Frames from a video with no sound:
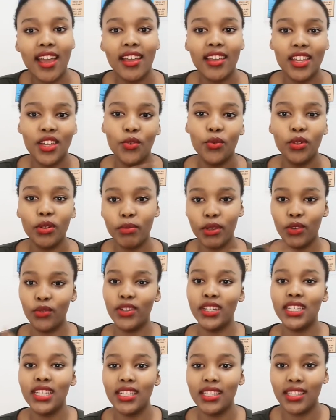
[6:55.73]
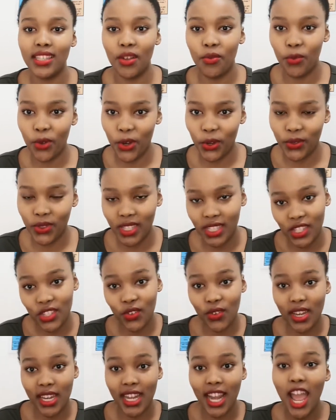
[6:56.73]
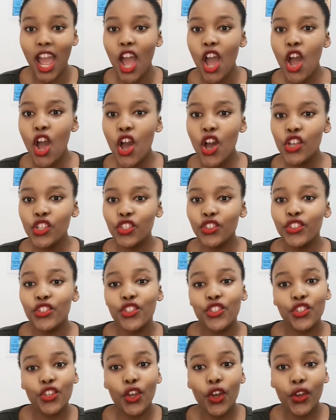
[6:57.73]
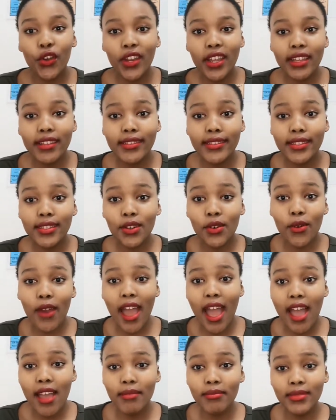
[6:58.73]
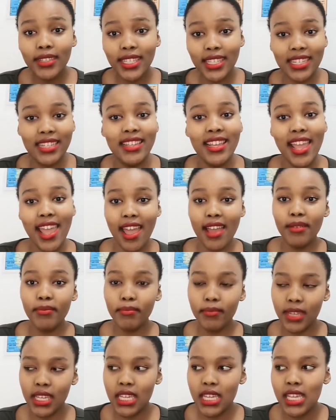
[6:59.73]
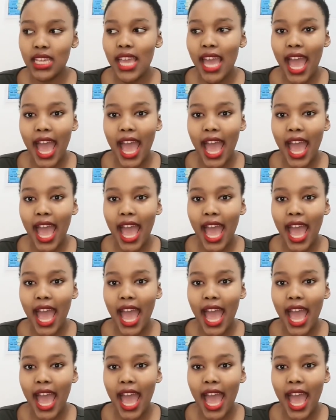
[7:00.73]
It will be written somewhere on the screen. So just go to Instagram, DM me,